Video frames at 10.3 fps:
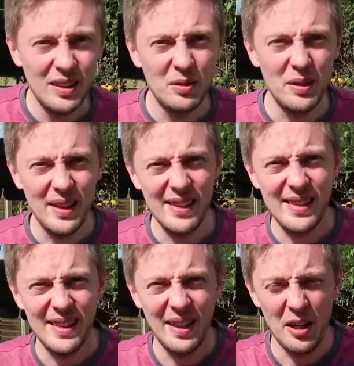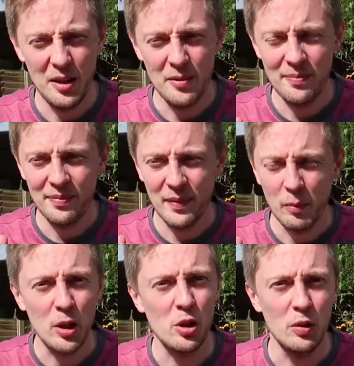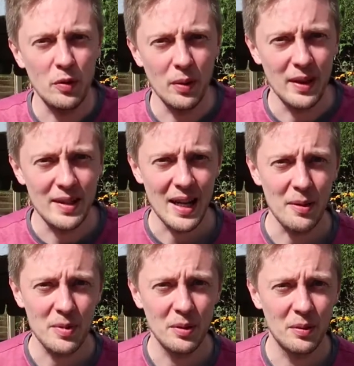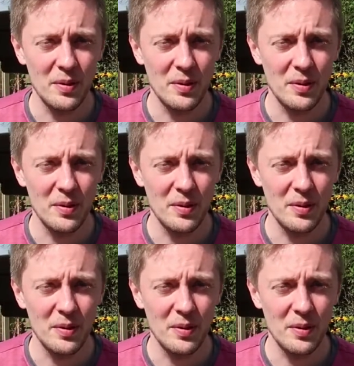you will need, make sure you've got an adapter